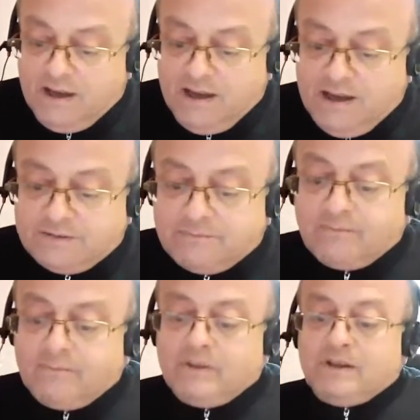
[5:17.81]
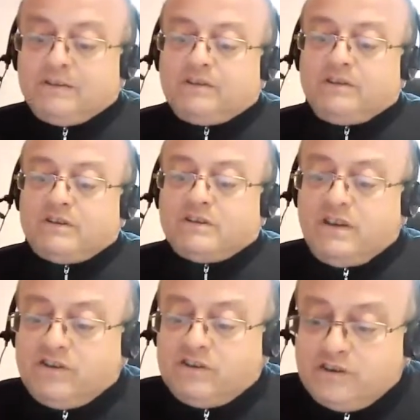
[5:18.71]
And the
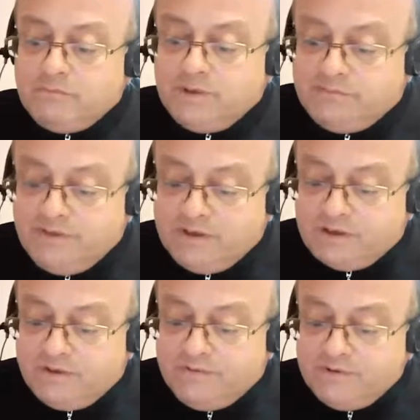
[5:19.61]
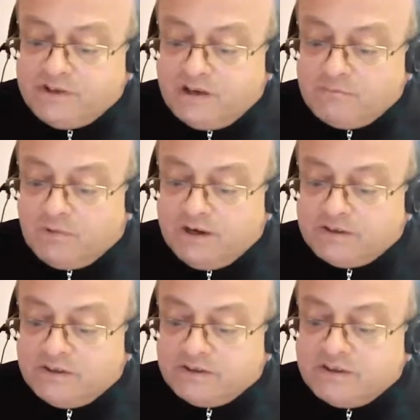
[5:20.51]
distinction between a refugee and
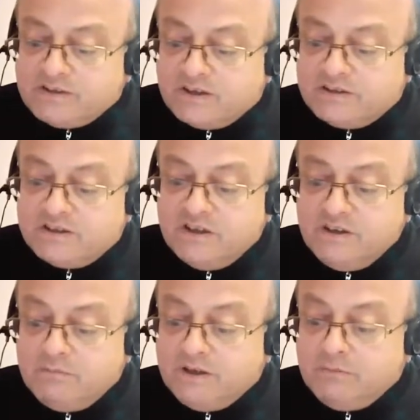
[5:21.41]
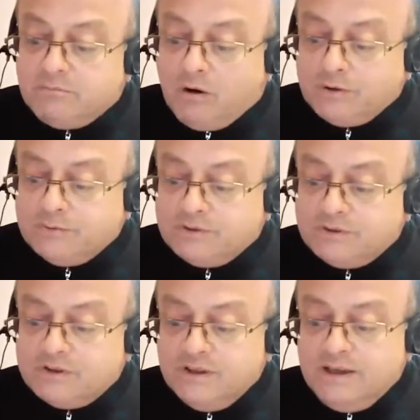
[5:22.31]
migrant is extremely
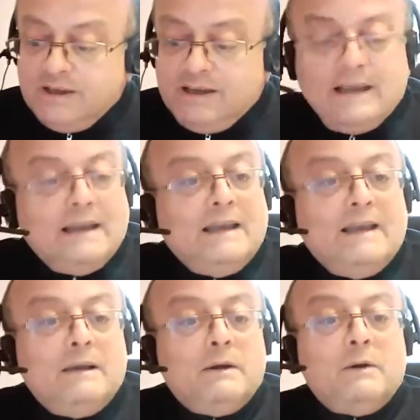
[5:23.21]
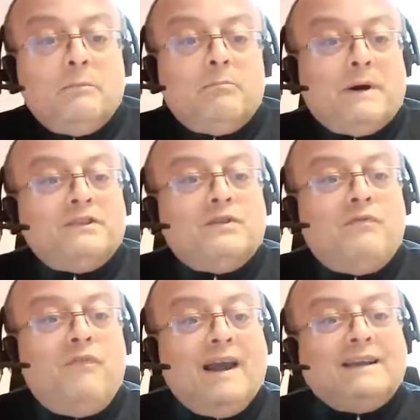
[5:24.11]
important. But the
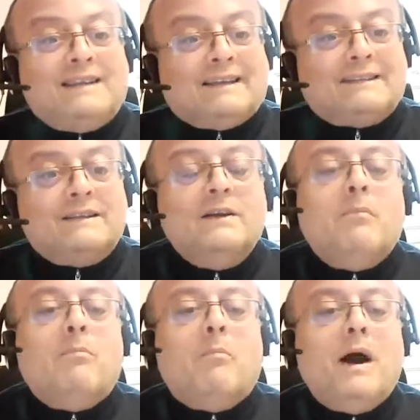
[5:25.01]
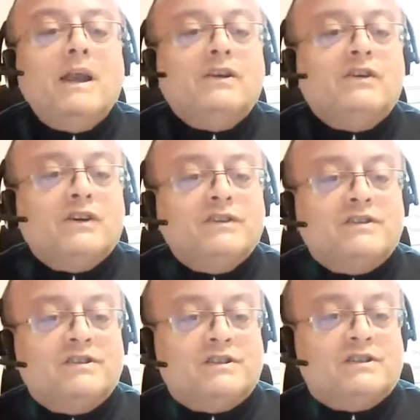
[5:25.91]
fact that
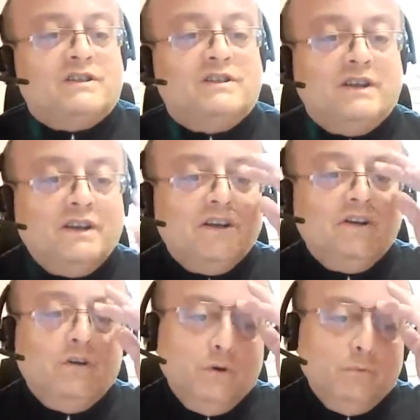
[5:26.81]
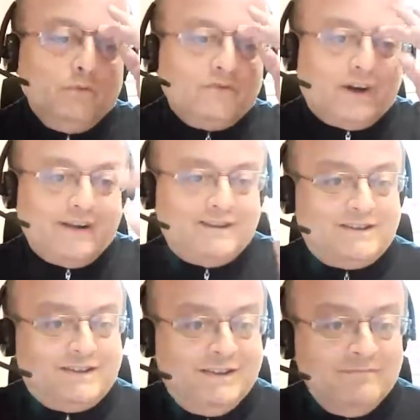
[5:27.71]
migrants' human rights